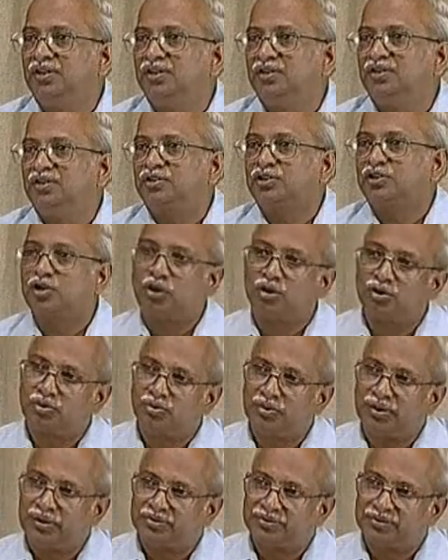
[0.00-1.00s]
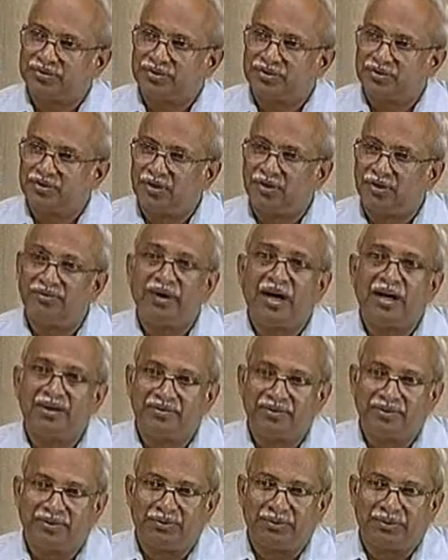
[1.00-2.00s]
short waves of high
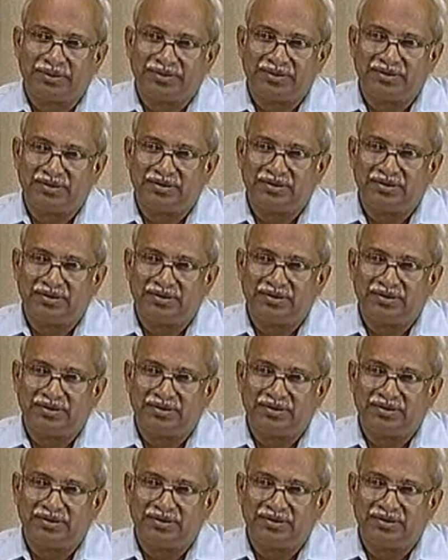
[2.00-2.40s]
frequency,